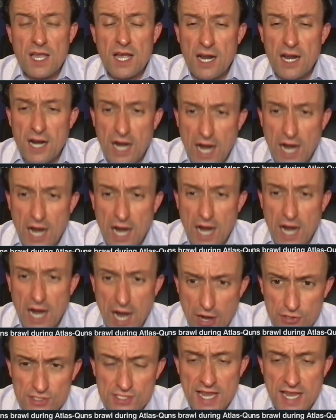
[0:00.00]

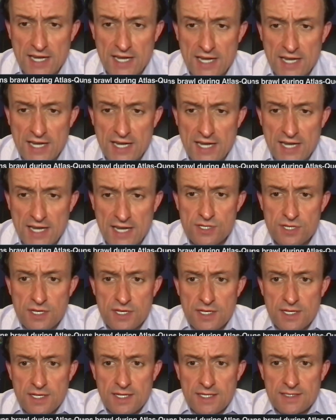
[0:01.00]
hard sanctions
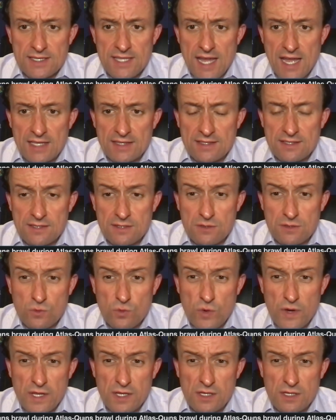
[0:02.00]
that
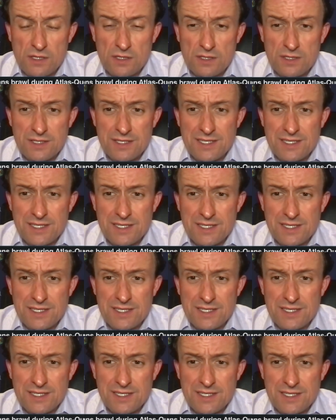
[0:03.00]
will
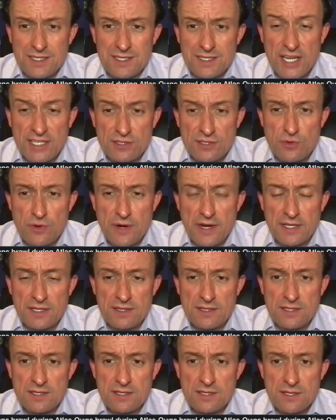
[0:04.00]

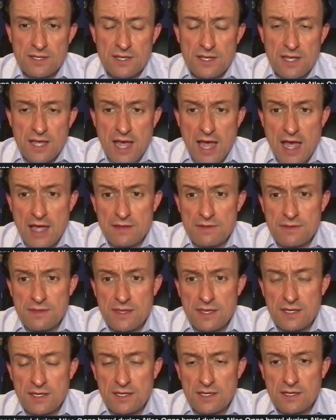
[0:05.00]
generate, I
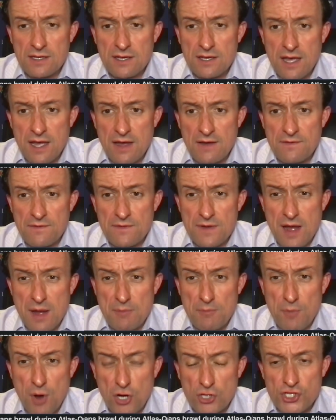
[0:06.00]
think, a
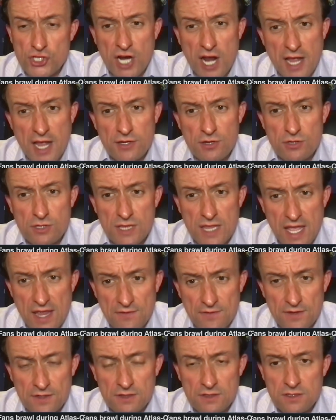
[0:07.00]
much higher
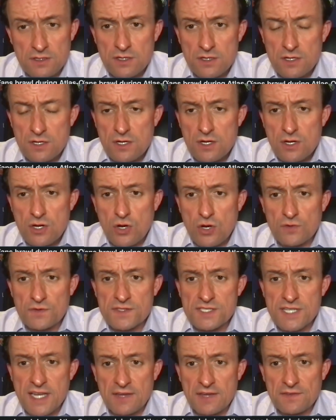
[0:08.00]
level of
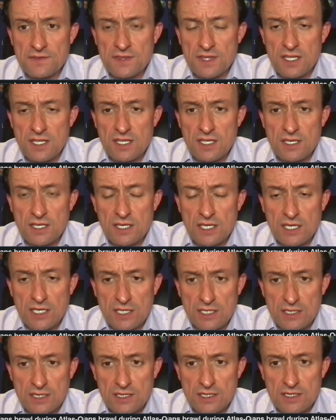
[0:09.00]
safety
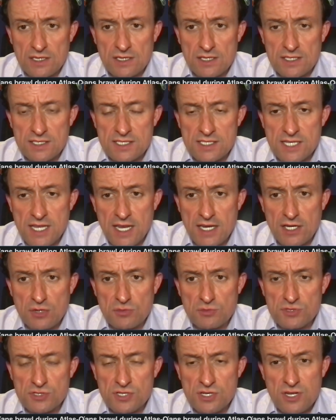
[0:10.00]
in the
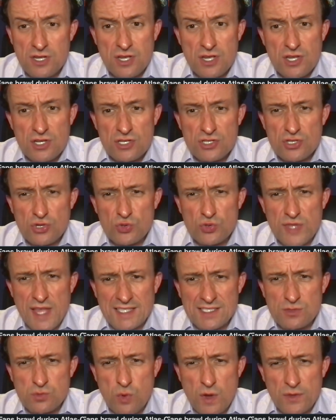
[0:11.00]
stadiums. So
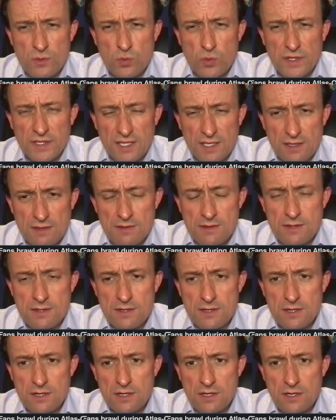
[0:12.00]
that's what we did
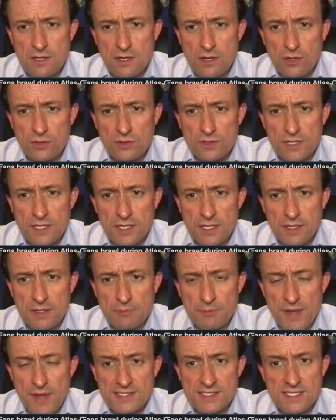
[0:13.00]
on the
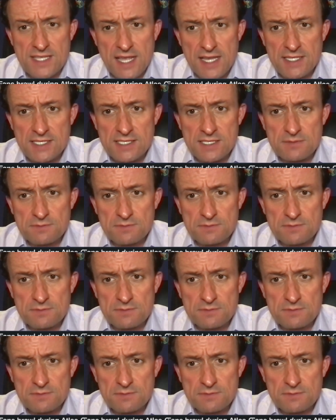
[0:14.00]
past days.